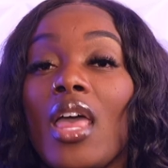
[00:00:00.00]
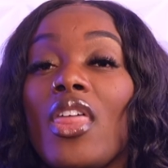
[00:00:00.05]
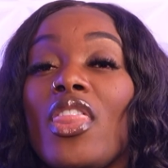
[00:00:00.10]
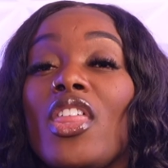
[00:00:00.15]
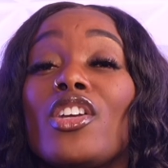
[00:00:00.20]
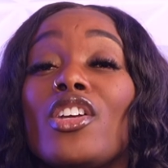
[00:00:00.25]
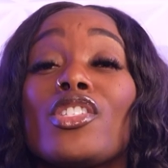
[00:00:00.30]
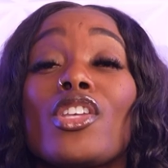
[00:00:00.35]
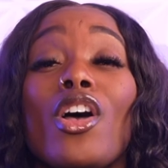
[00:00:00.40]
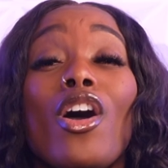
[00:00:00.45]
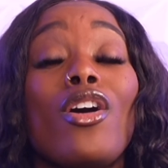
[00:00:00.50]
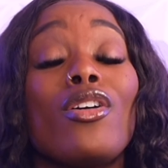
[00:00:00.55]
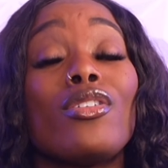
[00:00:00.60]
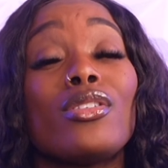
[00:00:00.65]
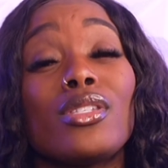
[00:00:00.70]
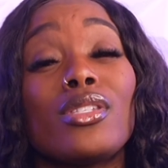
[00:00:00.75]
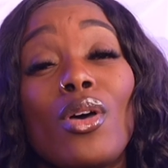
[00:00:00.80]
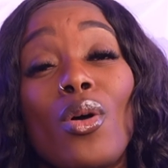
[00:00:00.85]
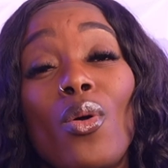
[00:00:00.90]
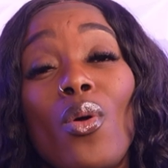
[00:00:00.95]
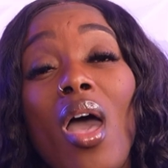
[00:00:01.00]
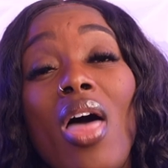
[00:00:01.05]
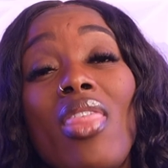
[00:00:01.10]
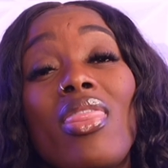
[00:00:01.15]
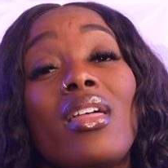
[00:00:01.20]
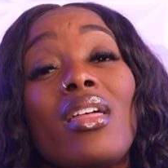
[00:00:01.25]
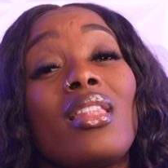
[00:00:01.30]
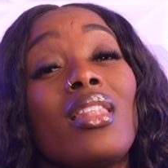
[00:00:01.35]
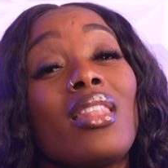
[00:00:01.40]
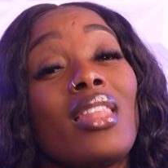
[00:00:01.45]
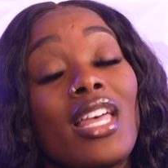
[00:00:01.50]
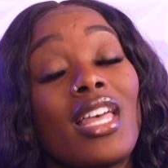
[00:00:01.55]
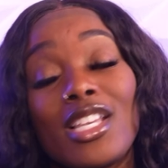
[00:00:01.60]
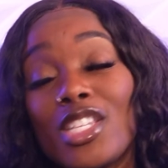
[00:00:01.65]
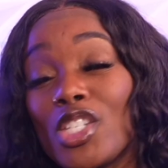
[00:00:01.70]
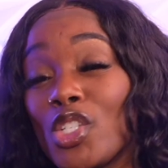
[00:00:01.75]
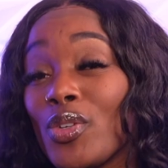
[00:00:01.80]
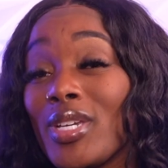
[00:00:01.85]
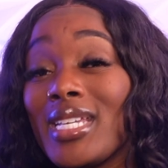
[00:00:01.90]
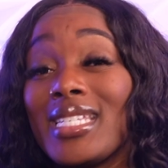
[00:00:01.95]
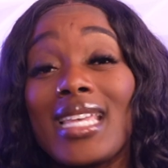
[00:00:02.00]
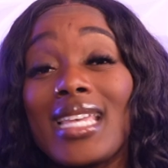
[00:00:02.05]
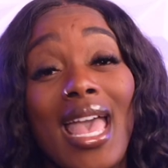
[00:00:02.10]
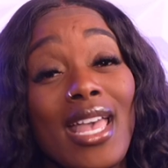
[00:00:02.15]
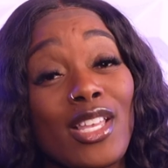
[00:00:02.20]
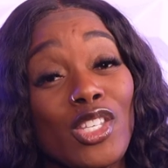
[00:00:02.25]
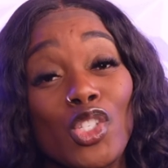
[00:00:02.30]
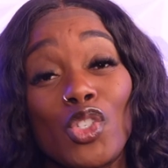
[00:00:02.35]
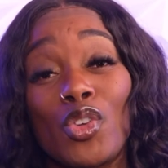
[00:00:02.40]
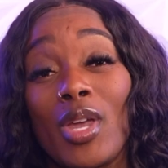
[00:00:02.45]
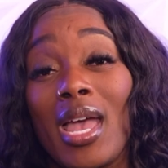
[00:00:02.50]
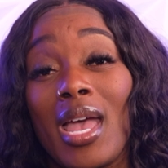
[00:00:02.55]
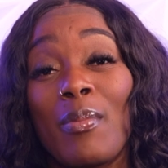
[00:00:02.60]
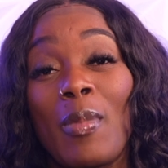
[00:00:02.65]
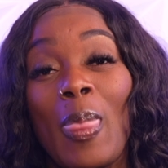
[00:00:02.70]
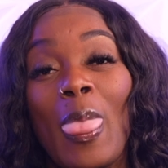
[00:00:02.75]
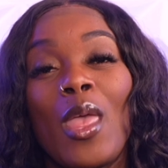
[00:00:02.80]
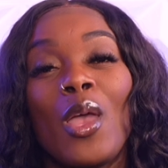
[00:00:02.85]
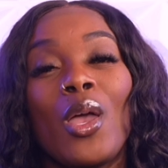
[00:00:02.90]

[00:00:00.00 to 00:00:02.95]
There's also the luxury tax trap.